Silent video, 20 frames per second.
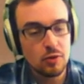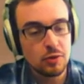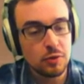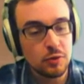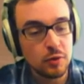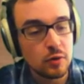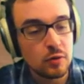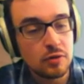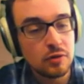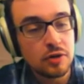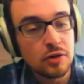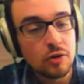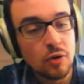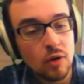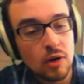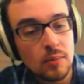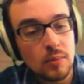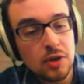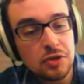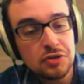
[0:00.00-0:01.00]
through
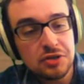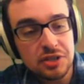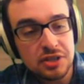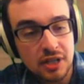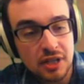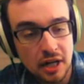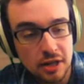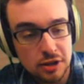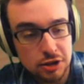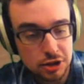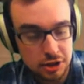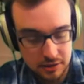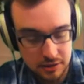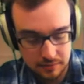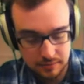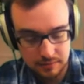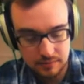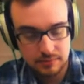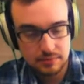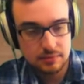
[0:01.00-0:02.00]
normal
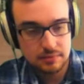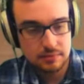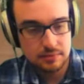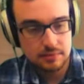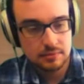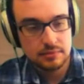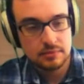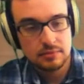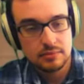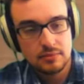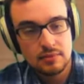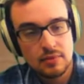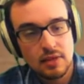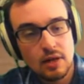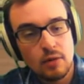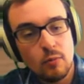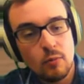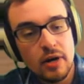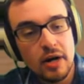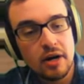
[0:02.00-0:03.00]
deduction,
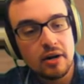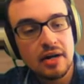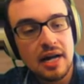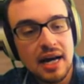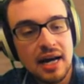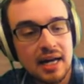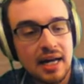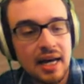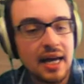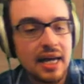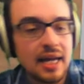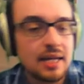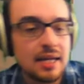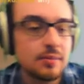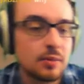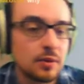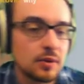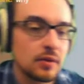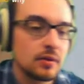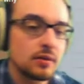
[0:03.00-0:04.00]
we are not
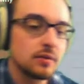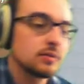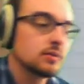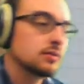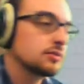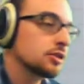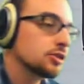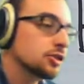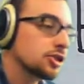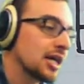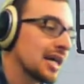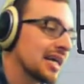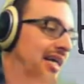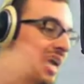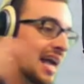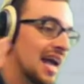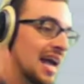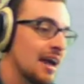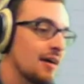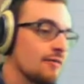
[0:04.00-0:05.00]
able to check
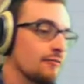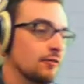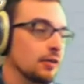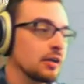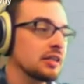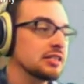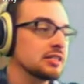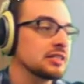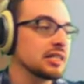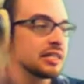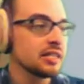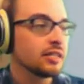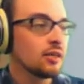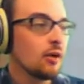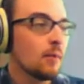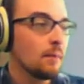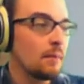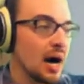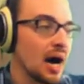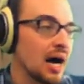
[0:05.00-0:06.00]
every
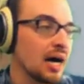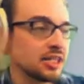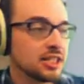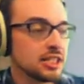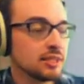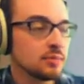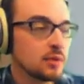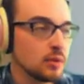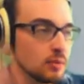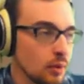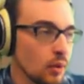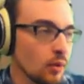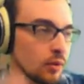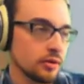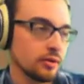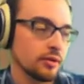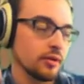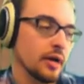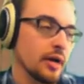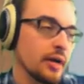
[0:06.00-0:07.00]
single possible
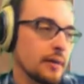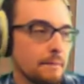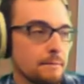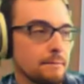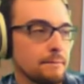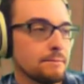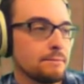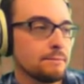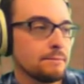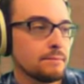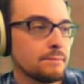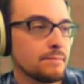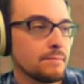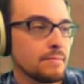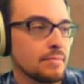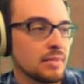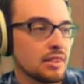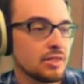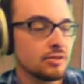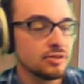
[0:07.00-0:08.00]
board, right?
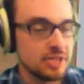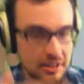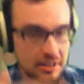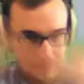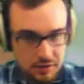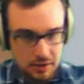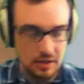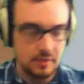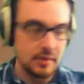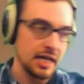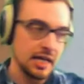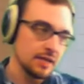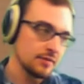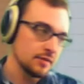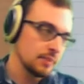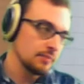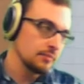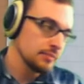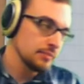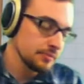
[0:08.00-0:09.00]
There's infinitely many of
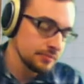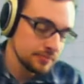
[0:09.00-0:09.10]
them.